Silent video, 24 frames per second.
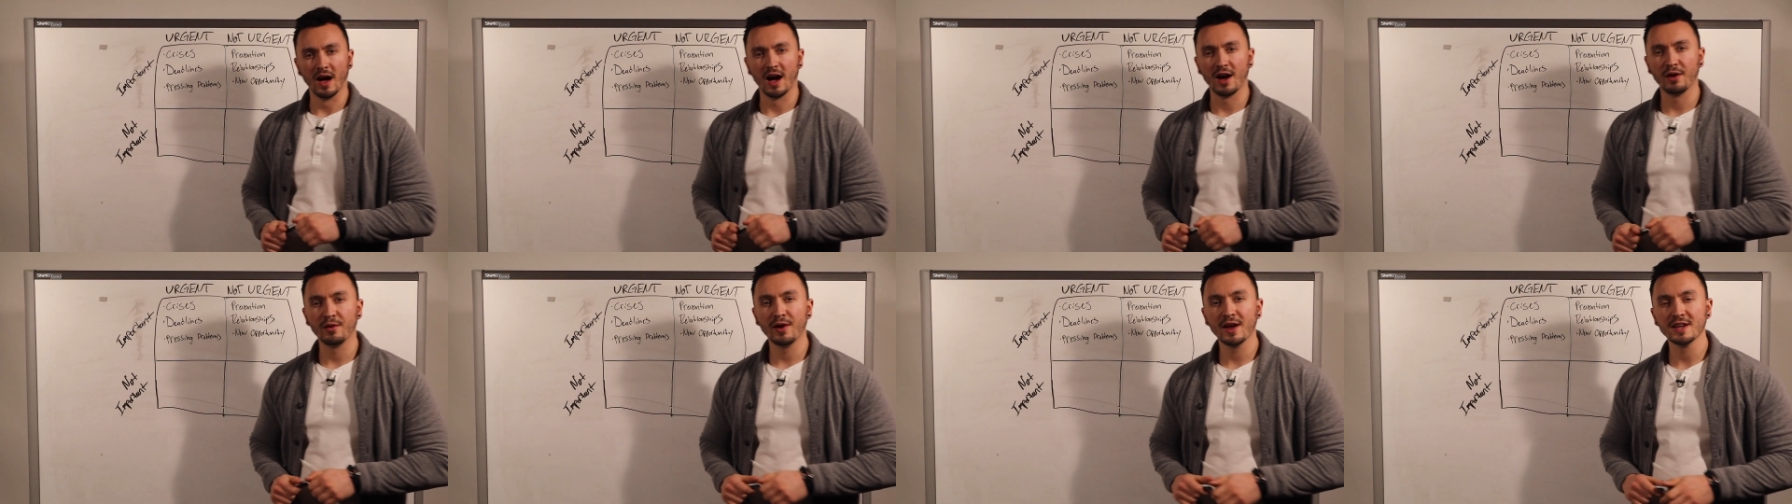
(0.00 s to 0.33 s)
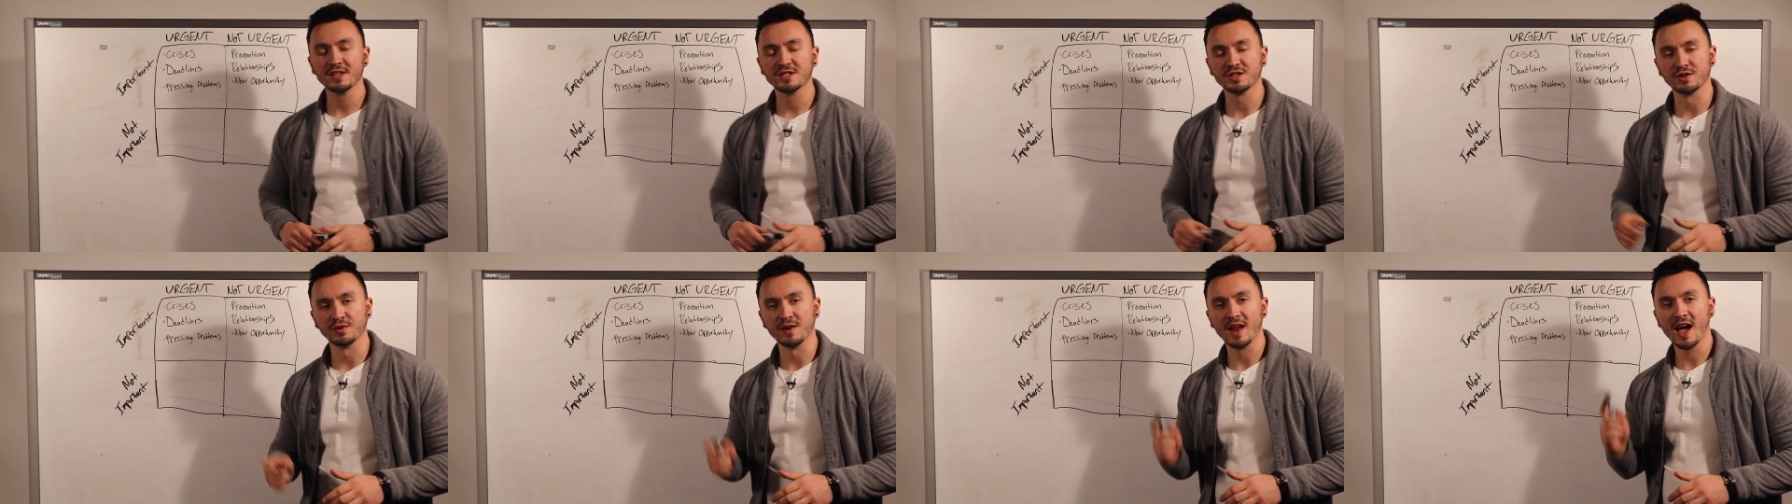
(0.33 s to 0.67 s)
All
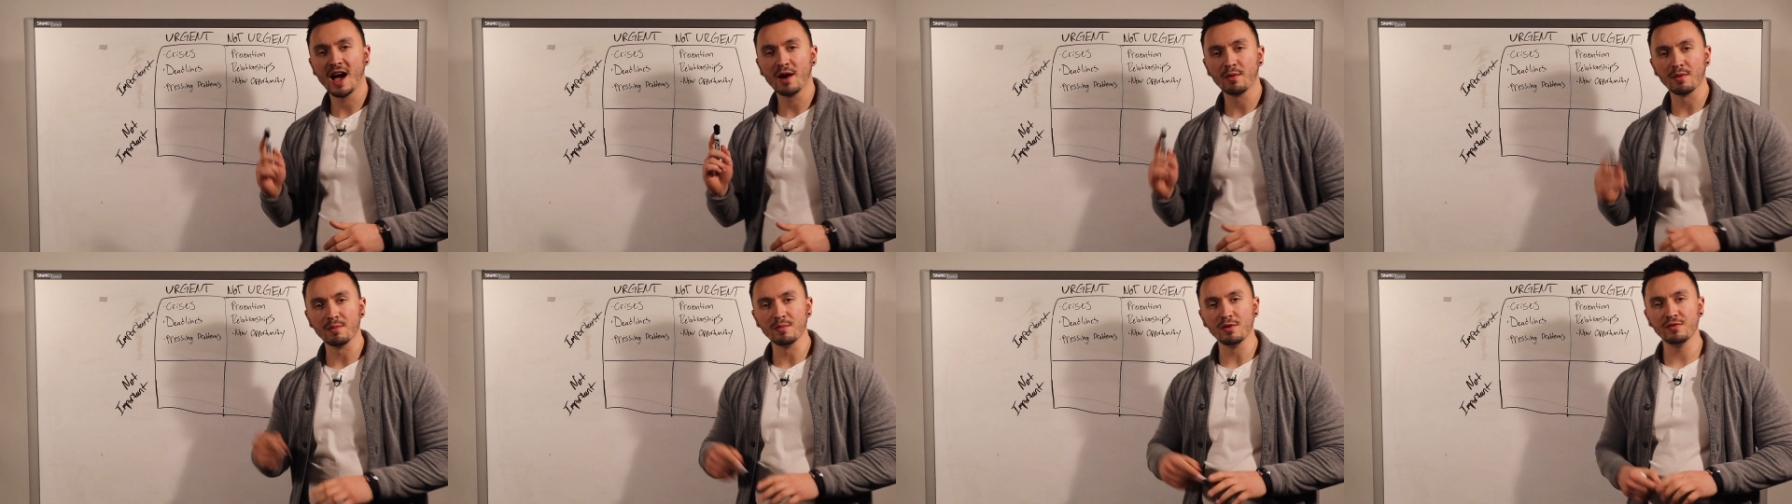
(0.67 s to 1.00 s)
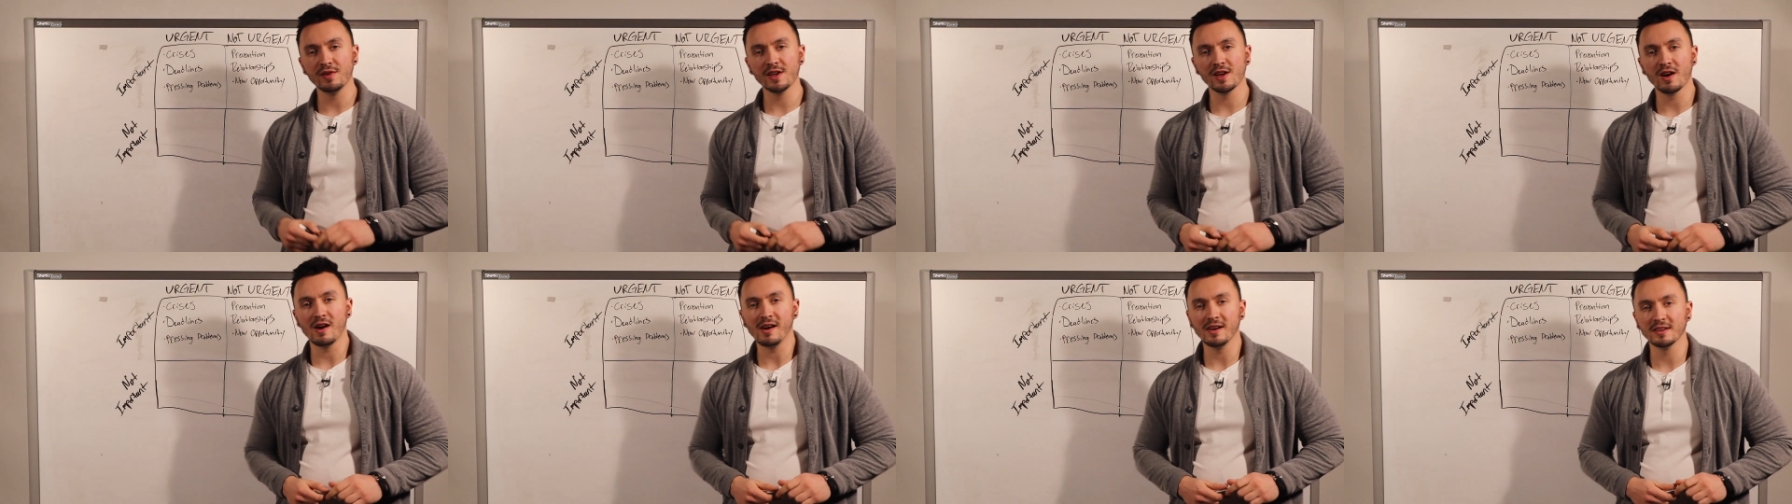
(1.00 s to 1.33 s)
right, so now we're
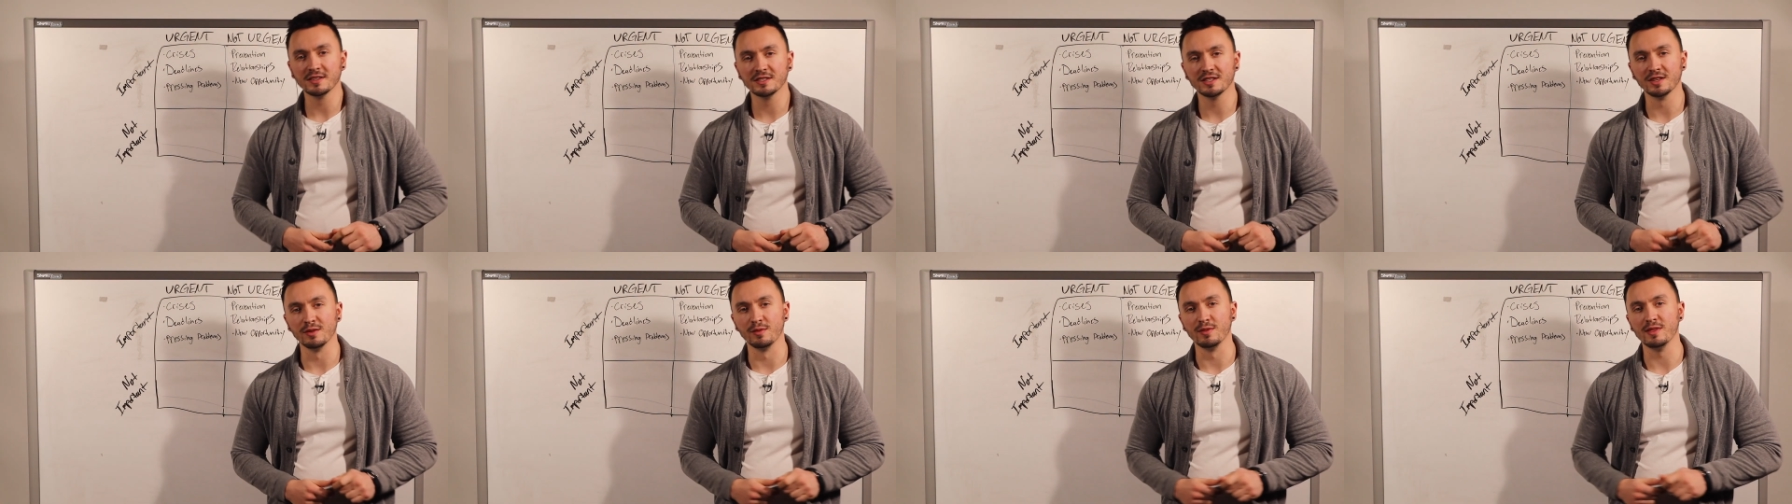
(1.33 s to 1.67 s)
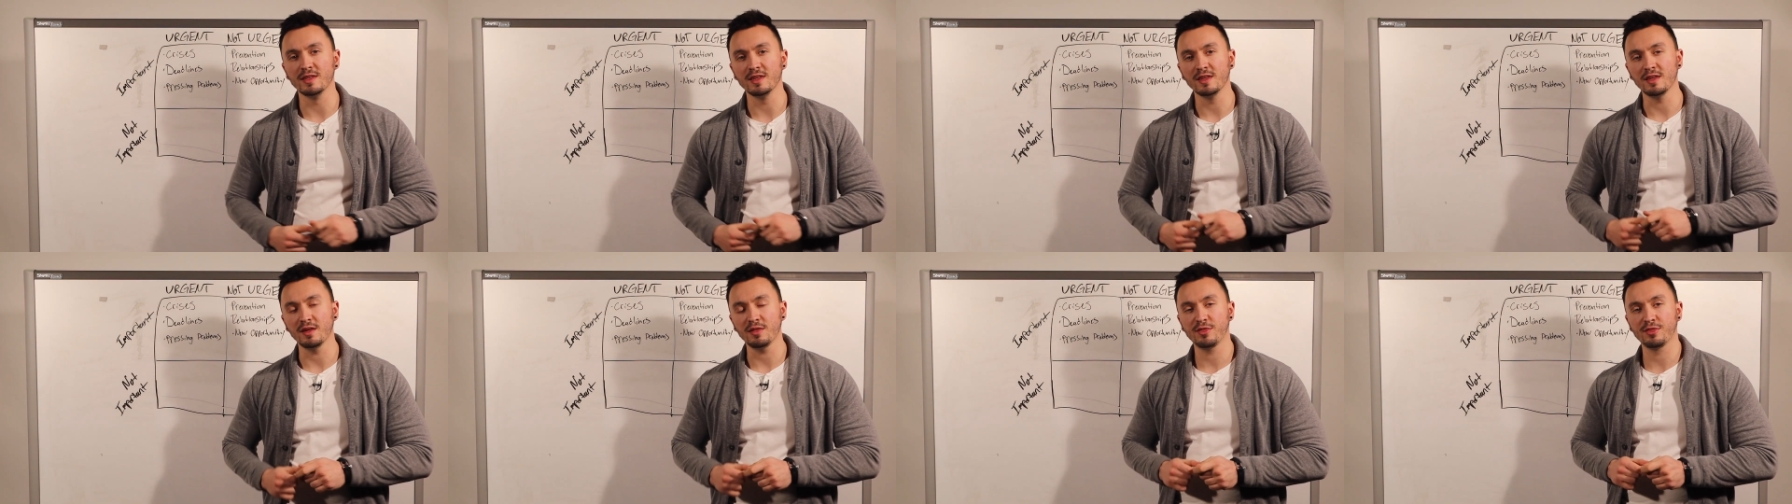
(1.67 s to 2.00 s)
moving on to
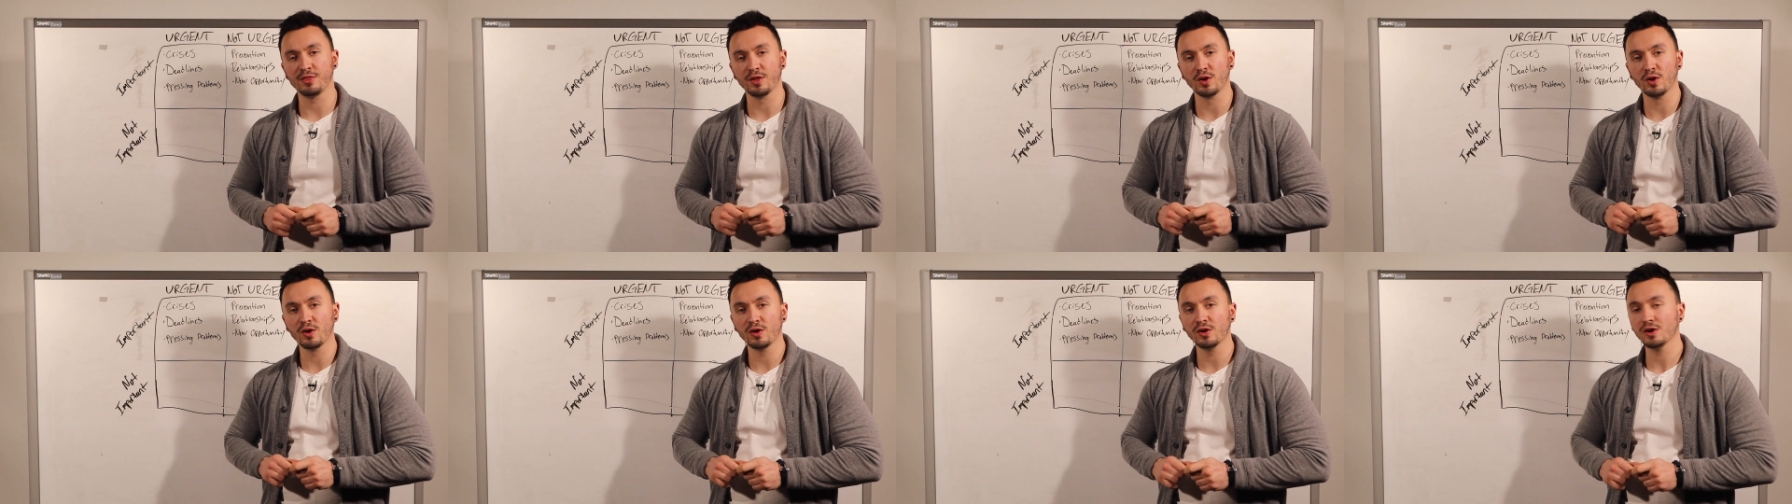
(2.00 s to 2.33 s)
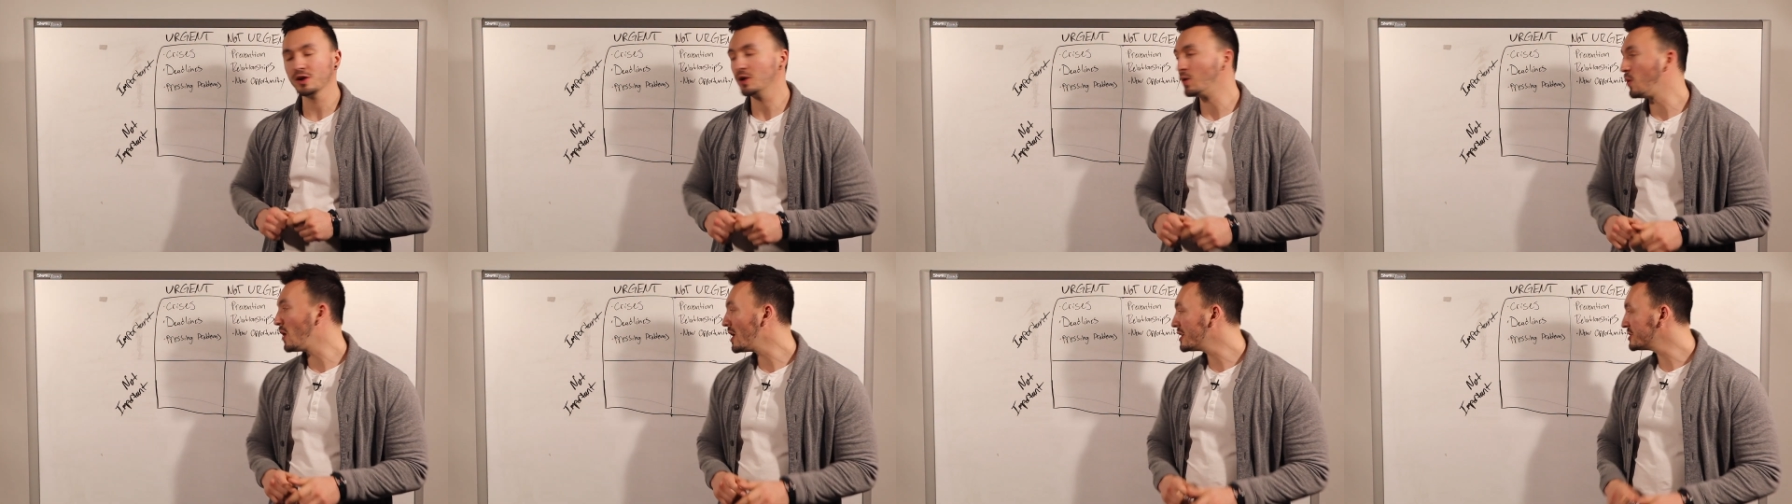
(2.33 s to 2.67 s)
the
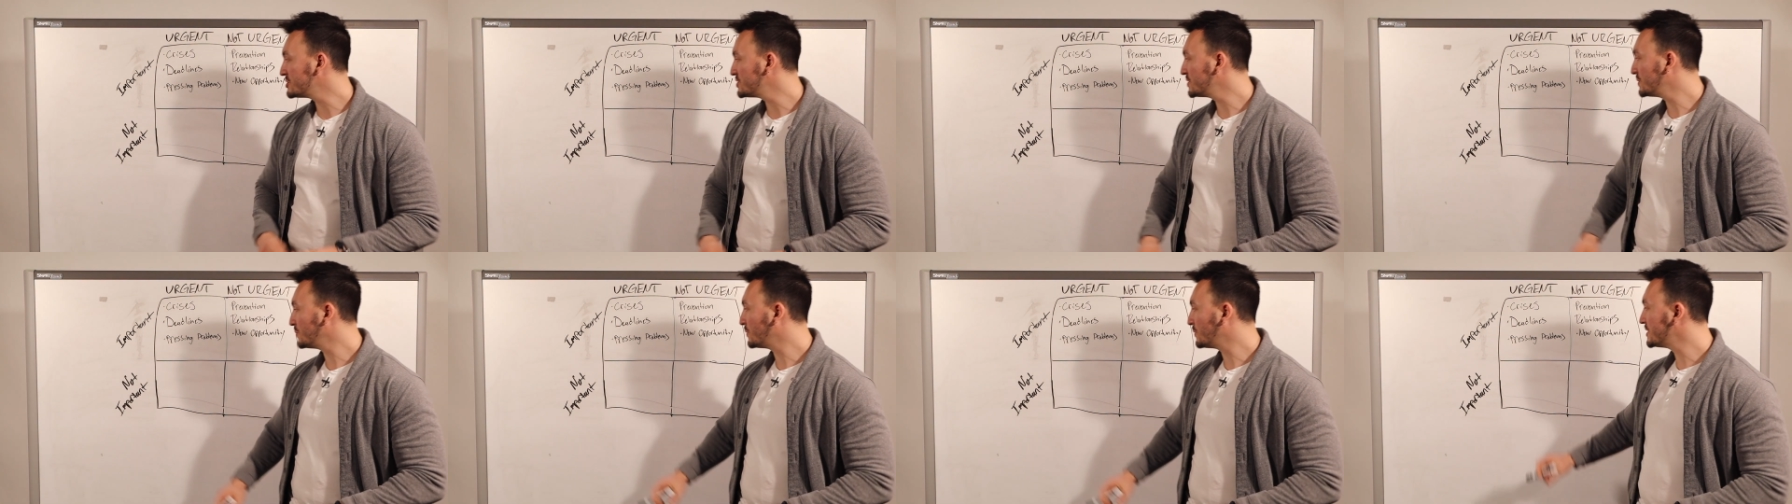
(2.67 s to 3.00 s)
third quadrant,